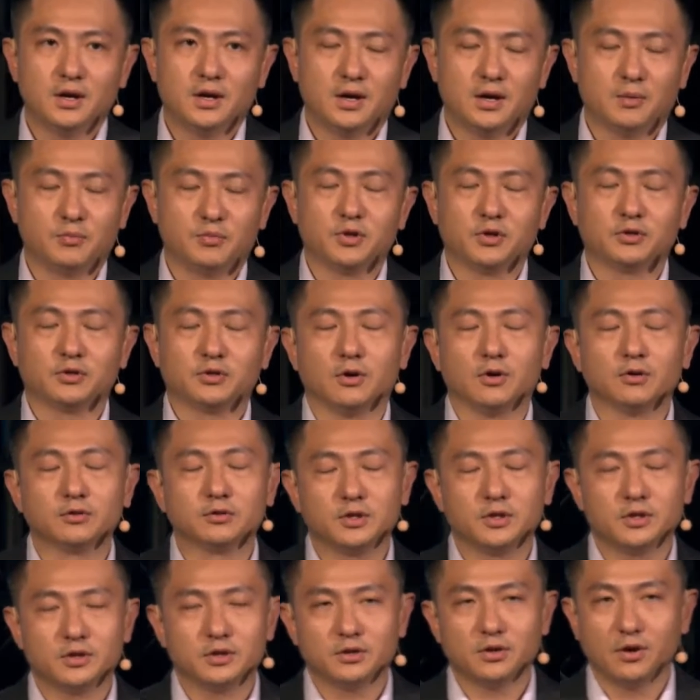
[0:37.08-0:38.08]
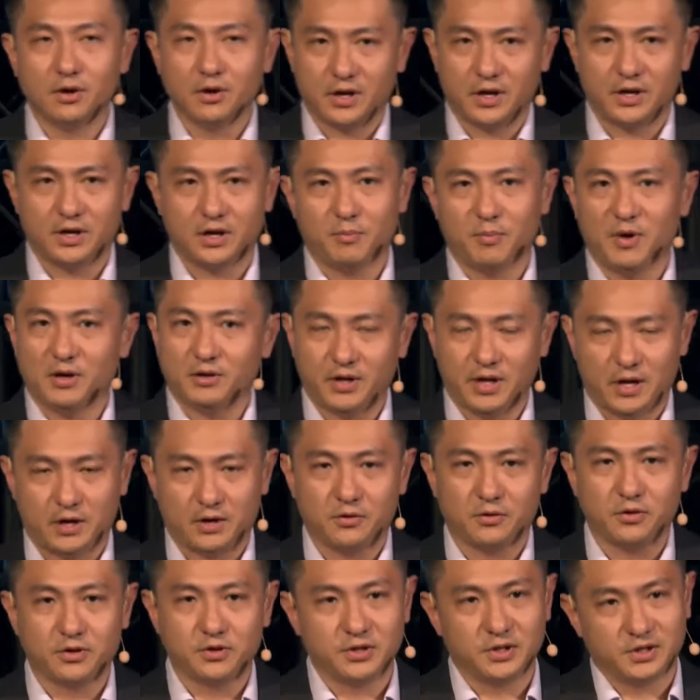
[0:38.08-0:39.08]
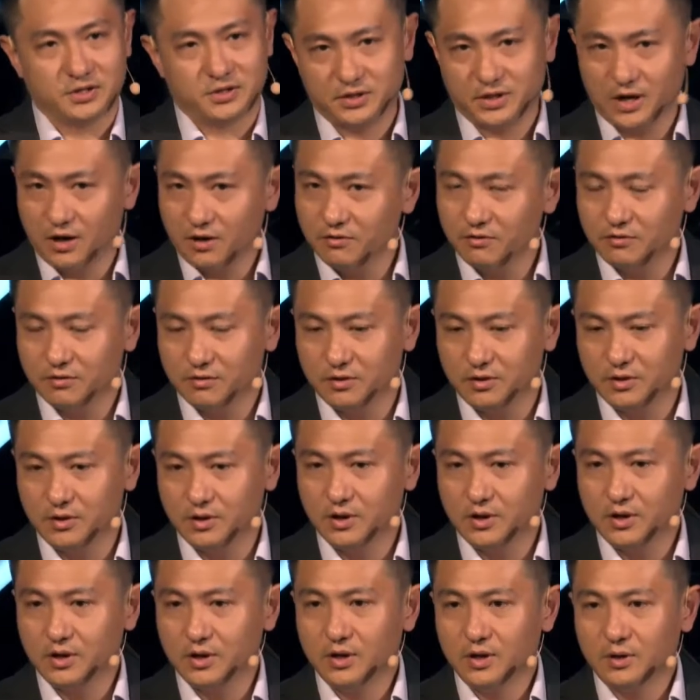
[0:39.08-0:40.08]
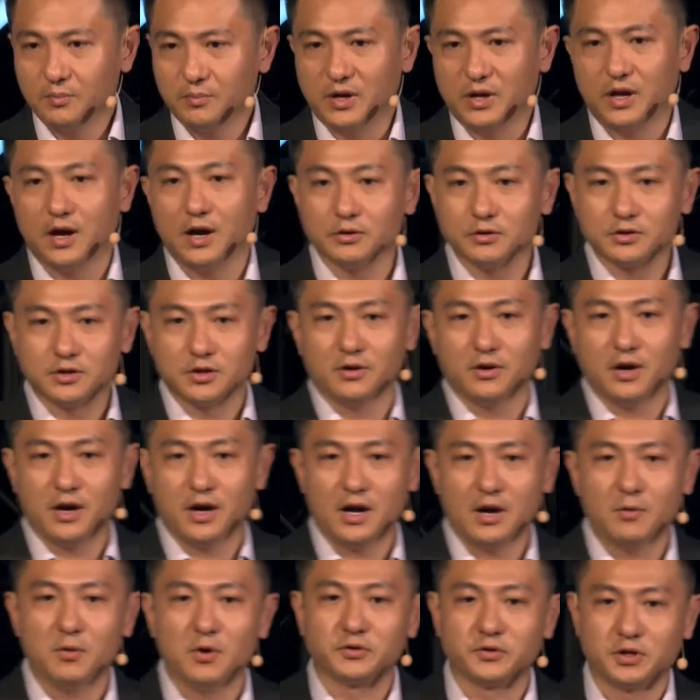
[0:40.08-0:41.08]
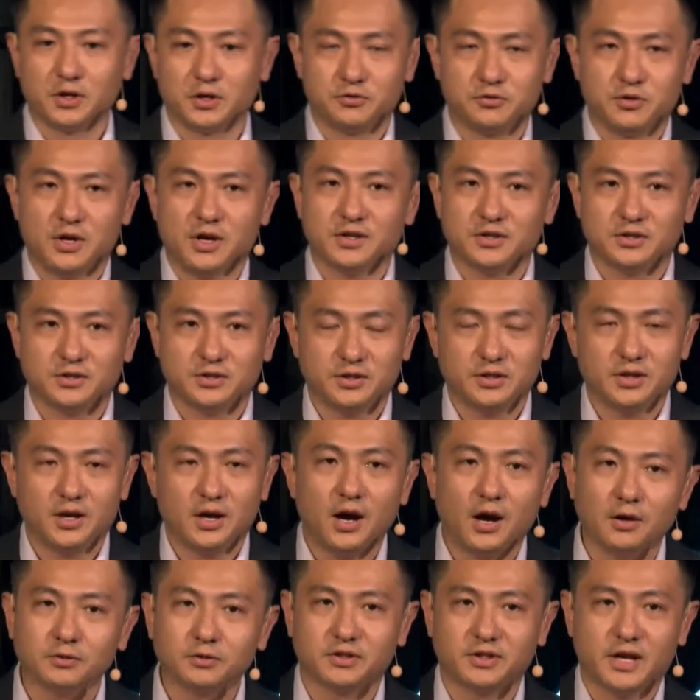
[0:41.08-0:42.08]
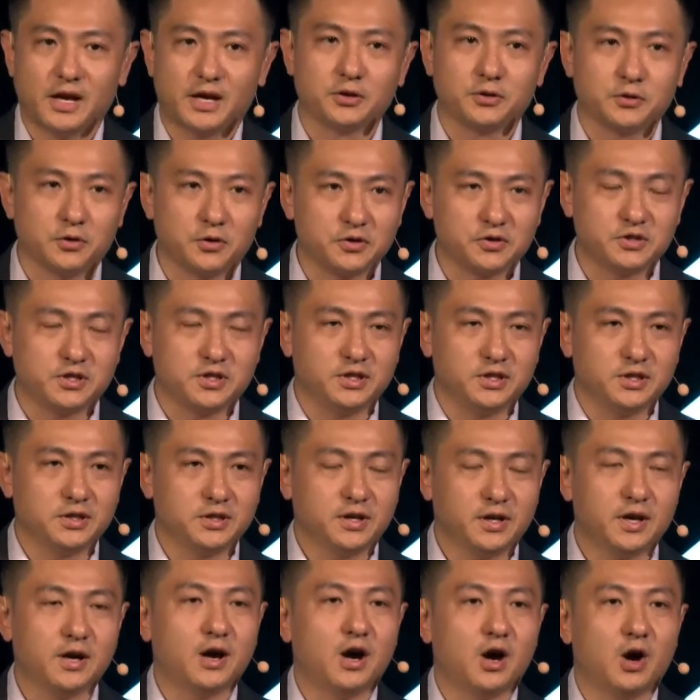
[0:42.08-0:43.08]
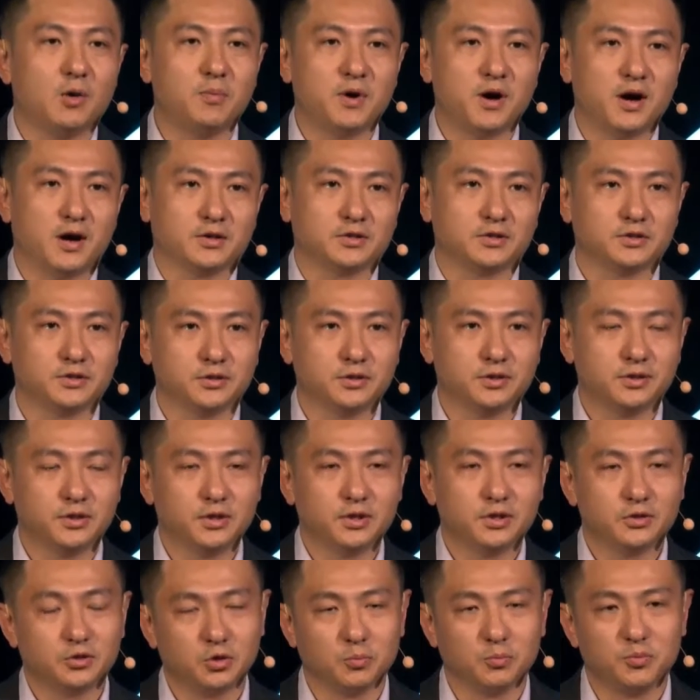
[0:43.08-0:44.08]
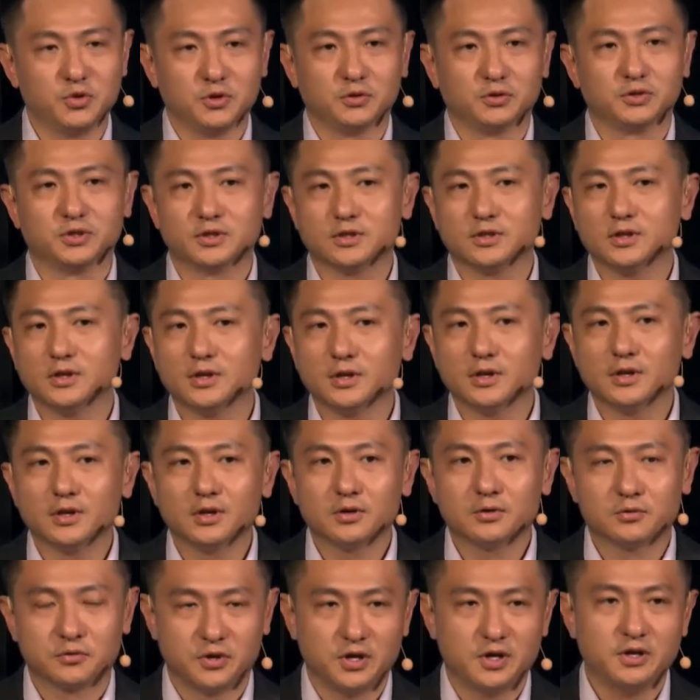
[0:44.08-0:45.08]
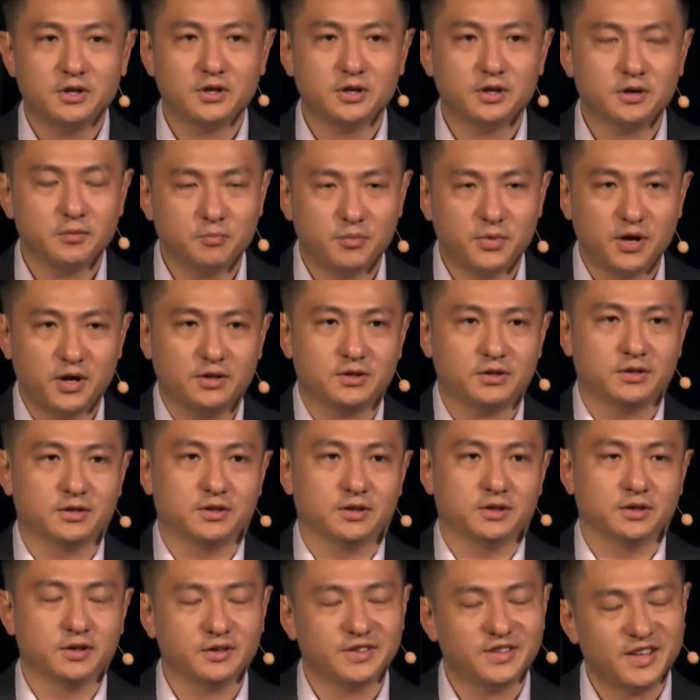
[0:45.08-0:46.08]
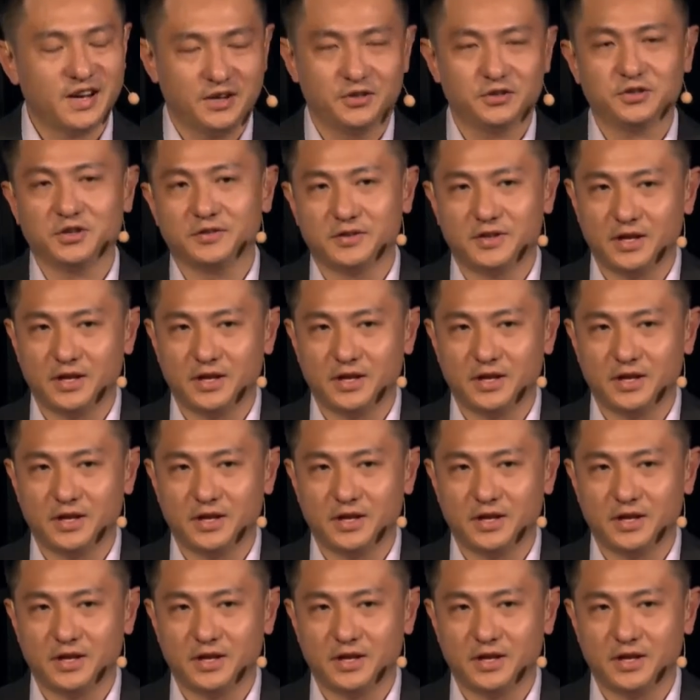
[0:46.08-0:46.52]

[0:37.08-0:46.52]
I'm not only talking about technology itself, but also I want to address how the technology can help us to build greener, better, intelligent